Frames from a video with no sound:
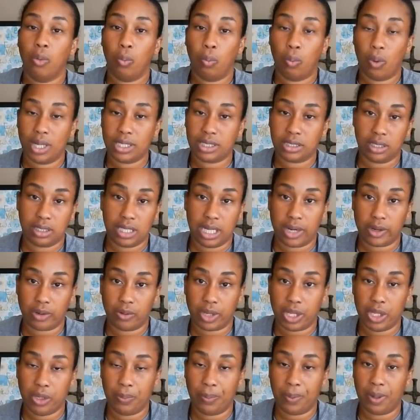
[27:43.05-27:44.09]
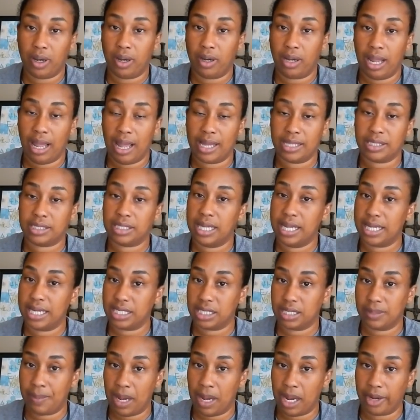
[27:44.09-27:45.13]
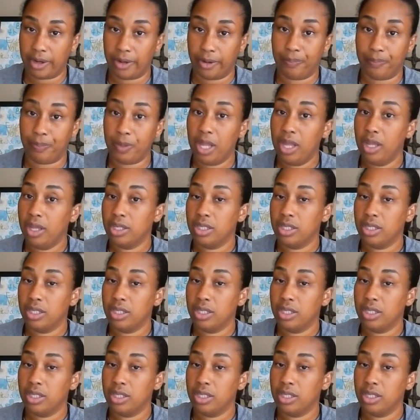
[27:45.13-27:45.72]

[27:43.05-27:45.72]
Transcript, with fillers: once the Dial coupon has expired.